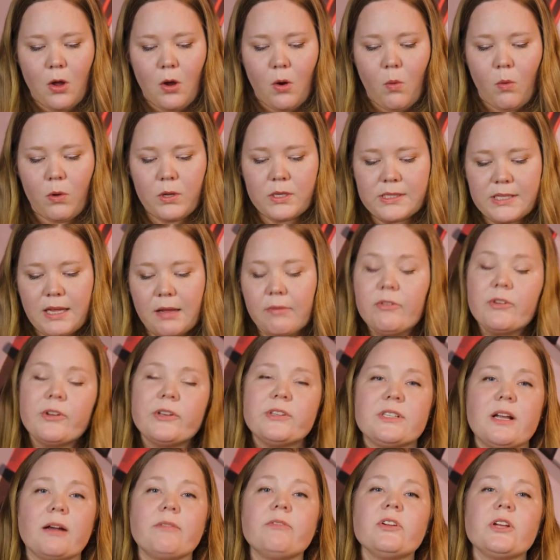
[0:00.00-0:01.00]
Well,
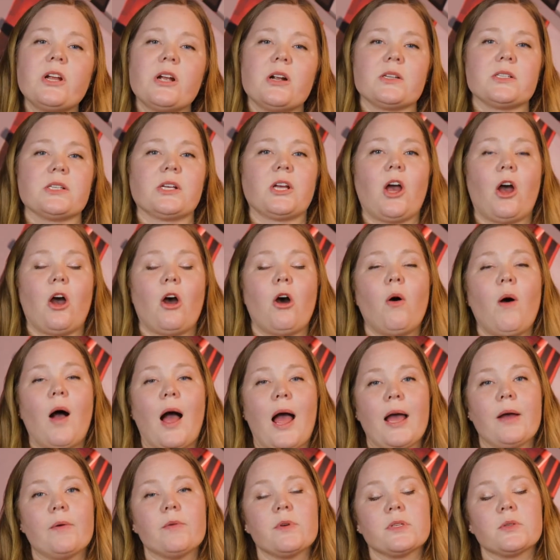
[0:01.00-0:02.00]
several years ago,
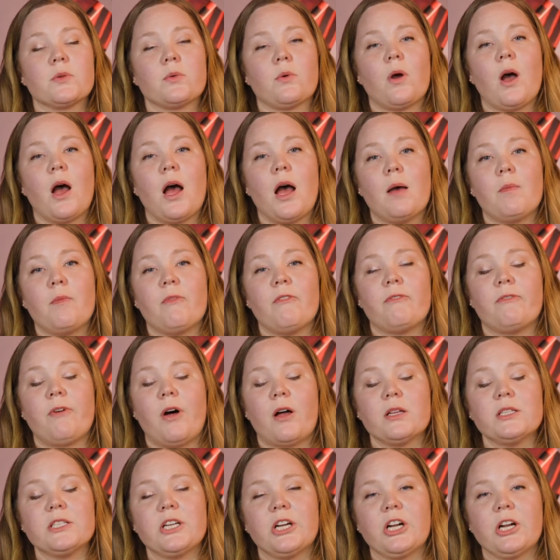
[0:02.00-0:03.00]
I was
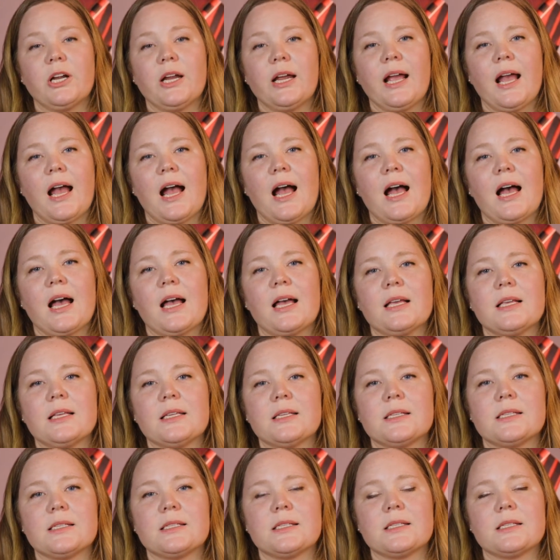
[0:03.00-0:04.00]
volunteering
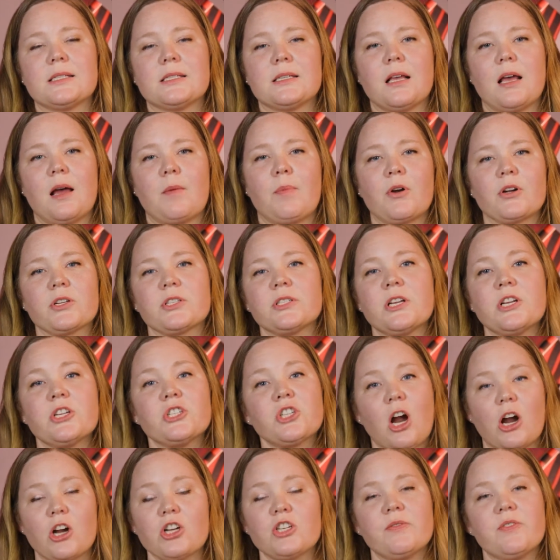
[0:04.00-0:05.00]
as a person in
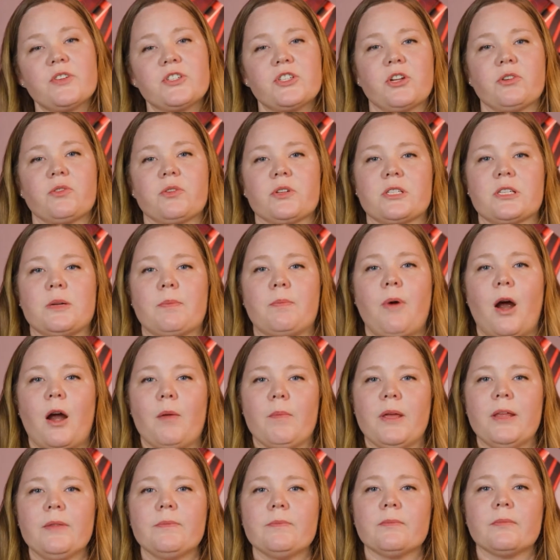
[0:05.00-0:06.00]
charge of a children's
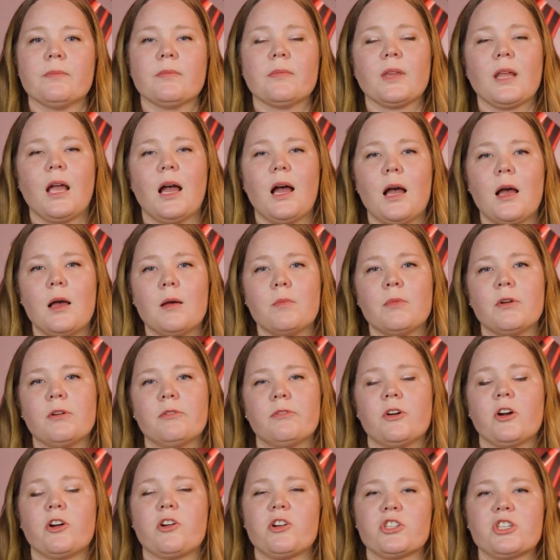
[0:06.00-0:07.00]
department
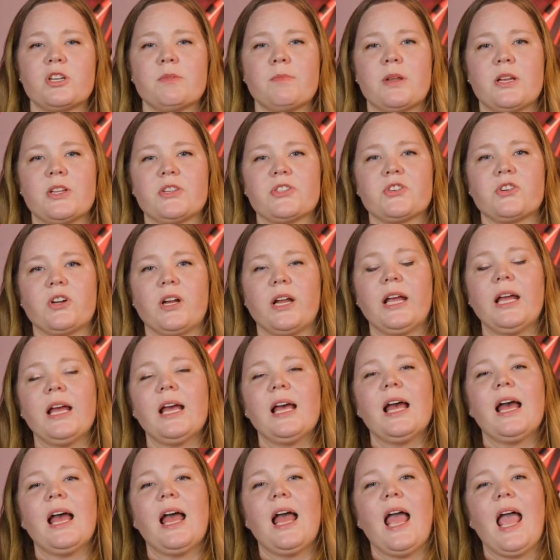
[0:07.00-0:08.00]
for a Christian ministry.
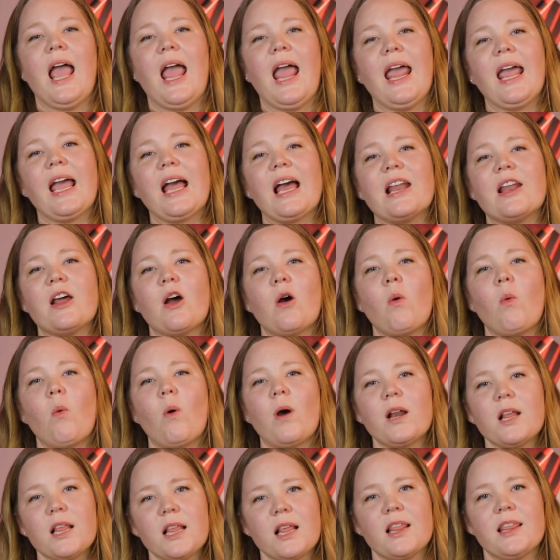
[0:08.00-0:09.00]
And
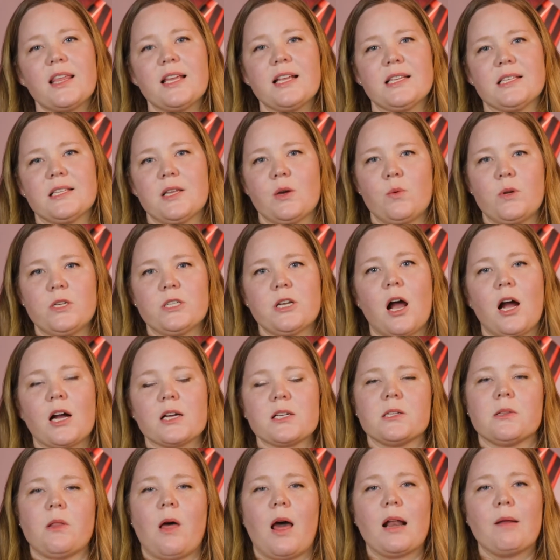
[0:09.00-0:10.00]
one of the things that we
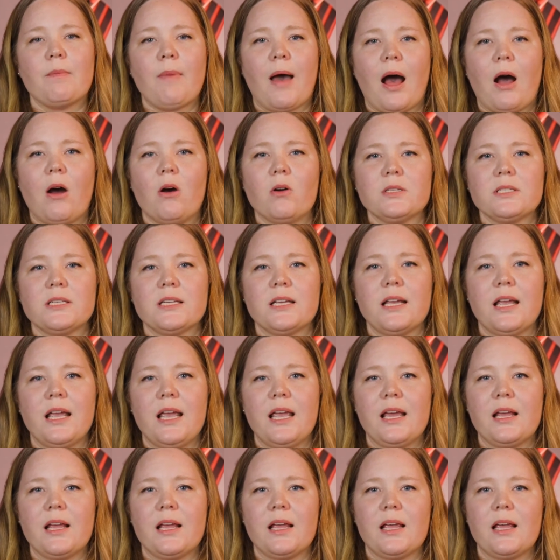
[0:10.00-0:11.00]
talked a lot about
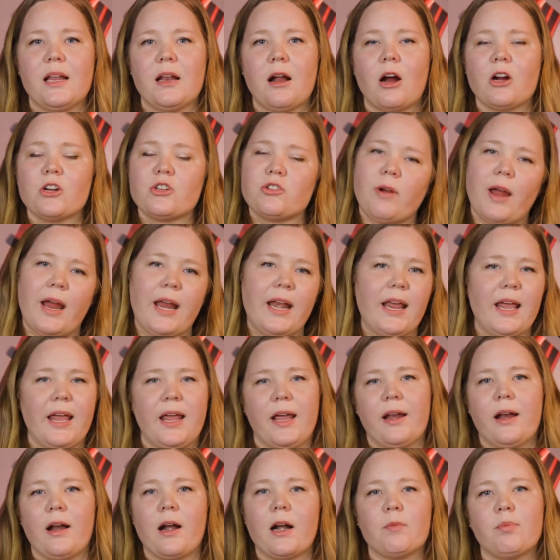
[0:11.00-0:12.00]
in our
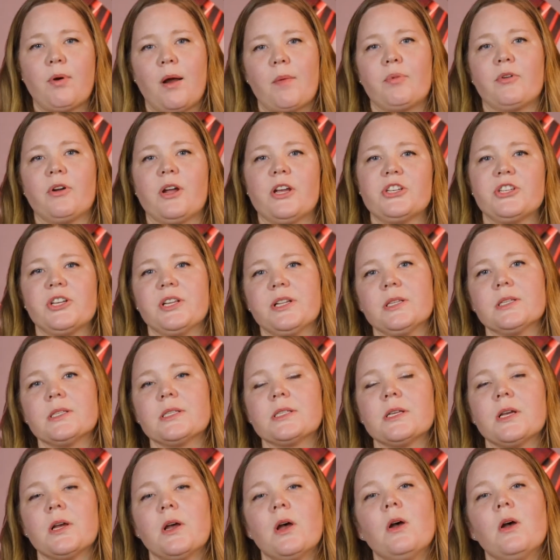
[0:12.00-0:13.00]
training and in our
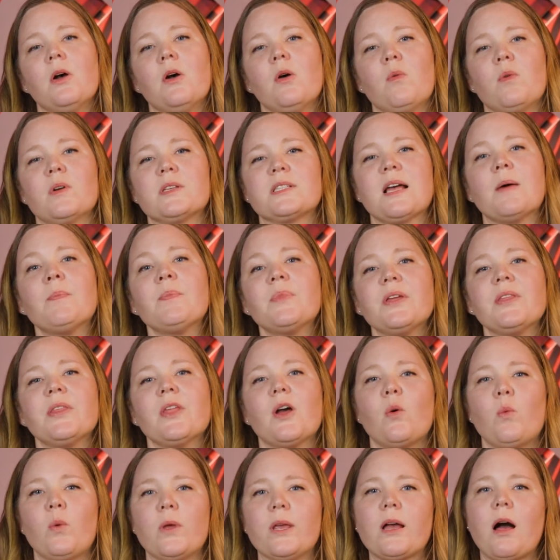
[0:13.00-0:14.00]
preparations was something
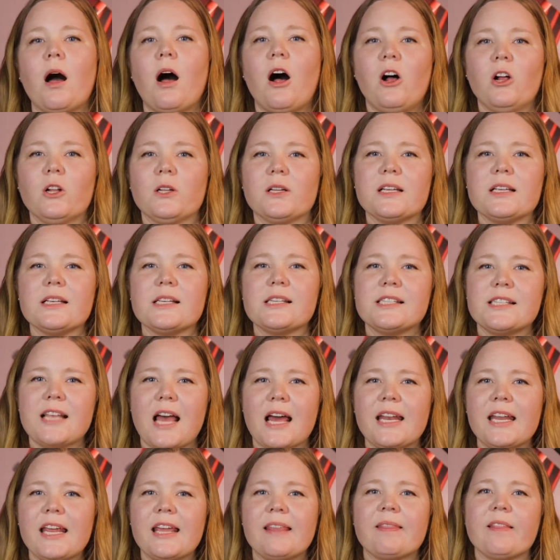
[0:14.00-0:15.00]
that we called
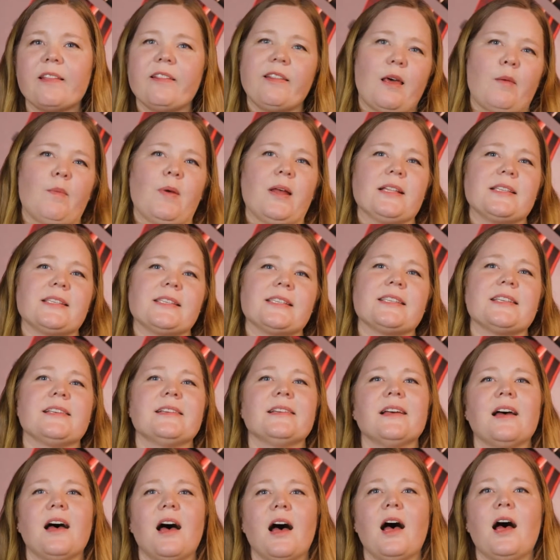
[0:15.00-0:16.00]
setting the limits.
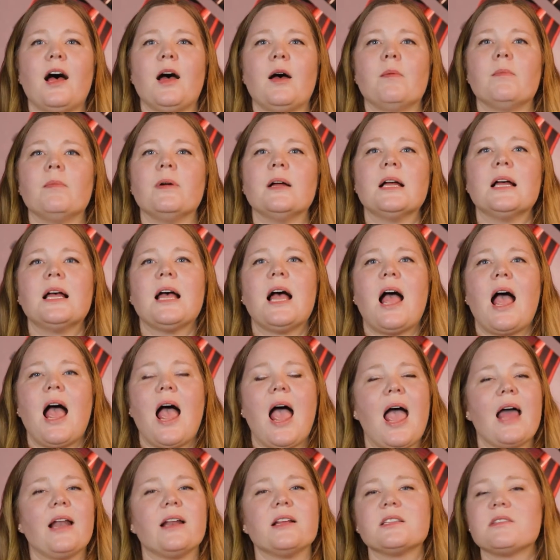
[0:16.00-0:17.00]
And
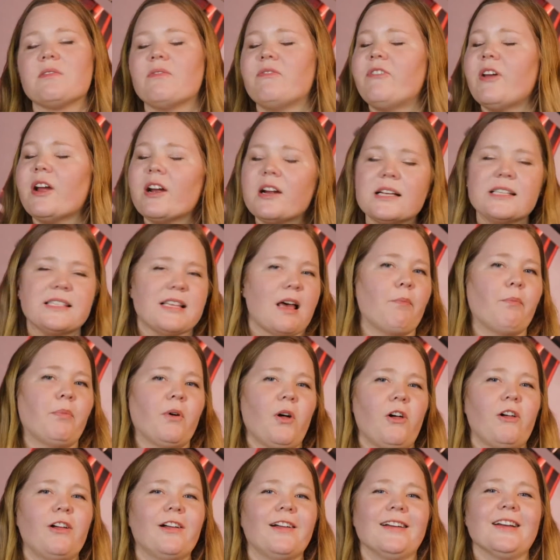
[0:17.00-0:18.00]
it's very
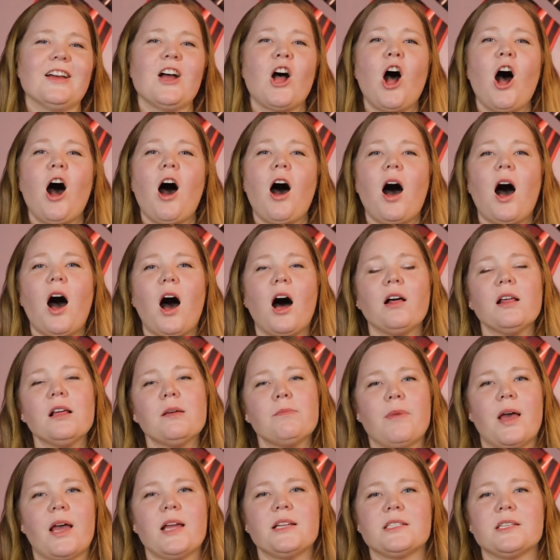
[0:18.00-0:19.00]
simple. All it
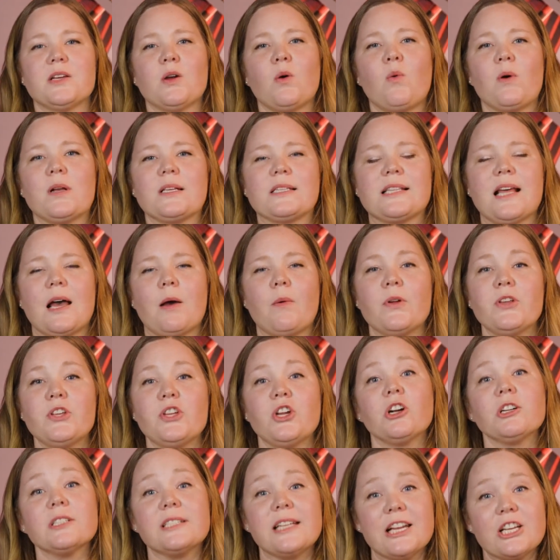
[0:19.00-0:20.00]
meant was that when
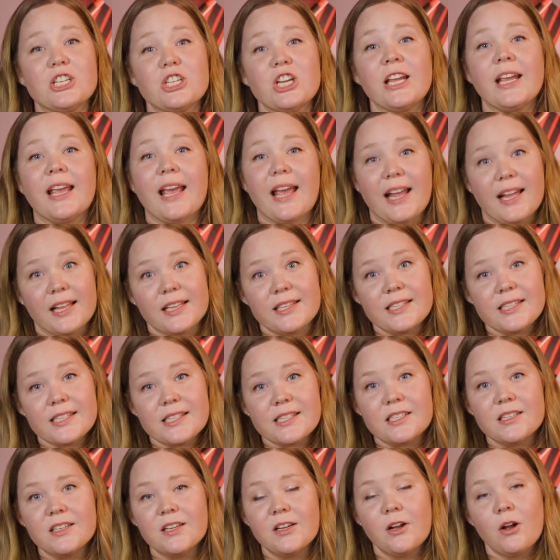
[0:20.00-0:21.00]
you're teaching
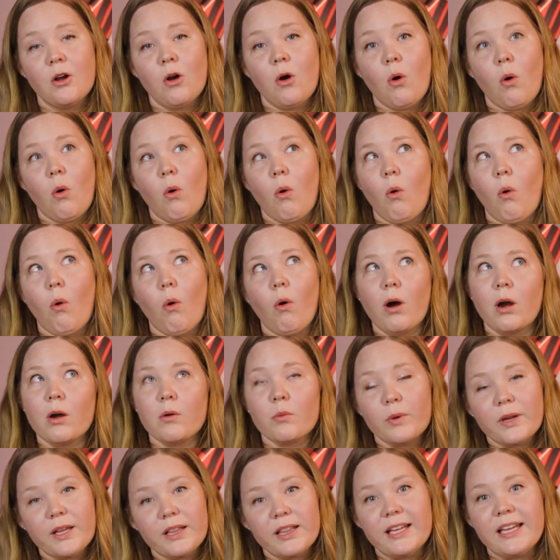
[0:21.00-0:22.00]
kids, or
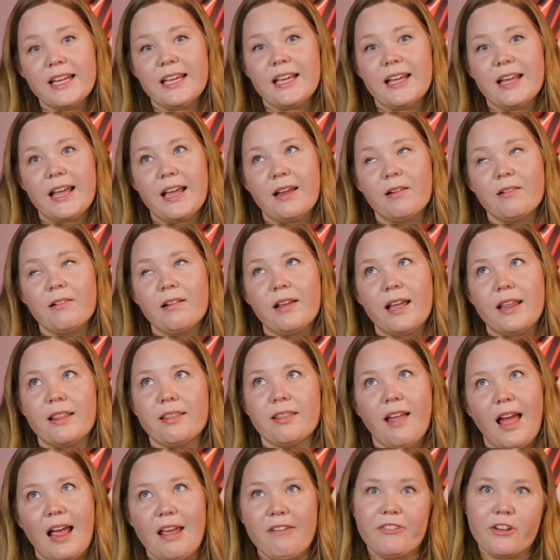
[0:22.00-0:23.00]
really in
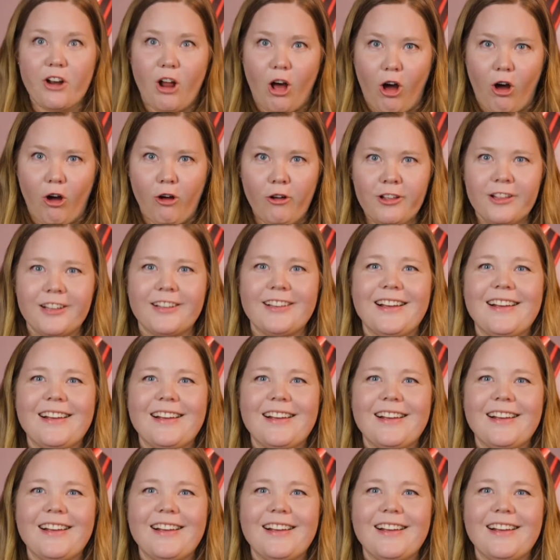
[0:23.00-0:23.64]
life at all,